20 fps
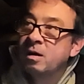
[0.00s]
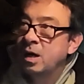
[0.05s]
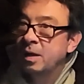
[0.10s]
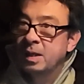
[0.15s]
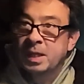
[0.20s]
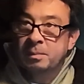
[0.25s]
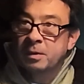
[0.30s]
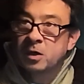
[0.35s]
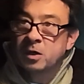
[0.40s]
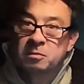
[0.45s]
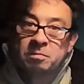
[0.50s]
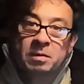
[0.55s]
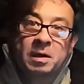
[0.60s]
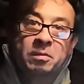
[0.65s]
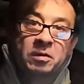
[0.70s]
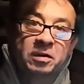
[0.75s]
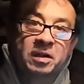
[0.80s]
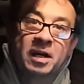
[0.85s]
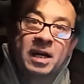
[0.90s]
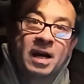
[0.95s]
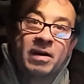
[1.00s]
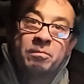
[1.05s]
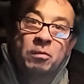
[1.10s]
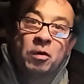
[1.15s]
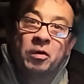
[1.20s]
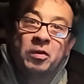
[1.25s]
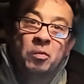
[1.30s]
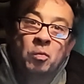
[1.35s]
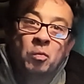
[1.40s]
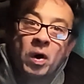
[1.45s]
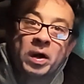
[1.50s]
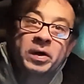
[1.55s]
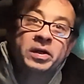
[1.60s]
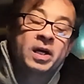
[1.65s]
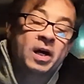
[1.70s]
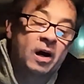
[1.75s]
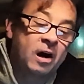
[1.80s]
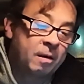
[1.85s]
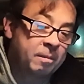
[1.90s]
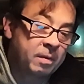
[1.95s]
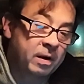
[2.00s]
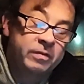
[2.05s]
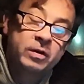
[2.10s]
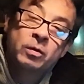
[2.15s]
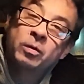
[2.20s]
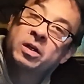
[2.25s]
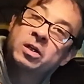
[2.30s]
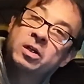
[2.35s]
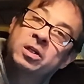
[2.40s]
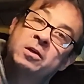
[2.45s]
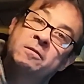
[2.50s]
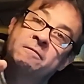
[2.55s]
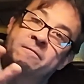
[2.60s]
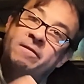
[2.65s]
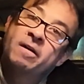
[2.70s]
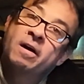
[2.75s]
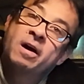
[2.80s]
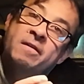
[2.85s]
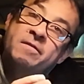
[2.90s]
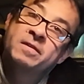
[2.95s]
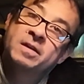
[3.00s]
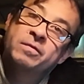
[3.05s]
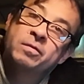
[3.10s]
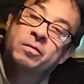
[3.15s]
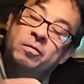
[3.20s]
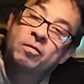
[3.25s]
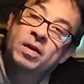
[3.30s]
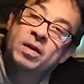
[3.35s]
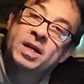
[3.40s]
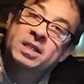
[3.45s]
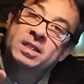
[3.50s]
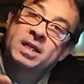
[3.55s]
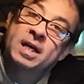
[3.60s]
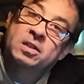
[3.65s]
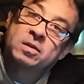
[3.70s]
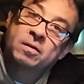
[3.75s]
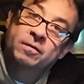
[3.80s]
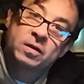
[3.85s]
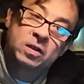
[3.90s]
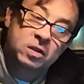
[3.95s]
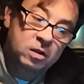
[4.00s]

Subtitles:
I think most people don't have more than one car, but if you want to do 5 different resets of your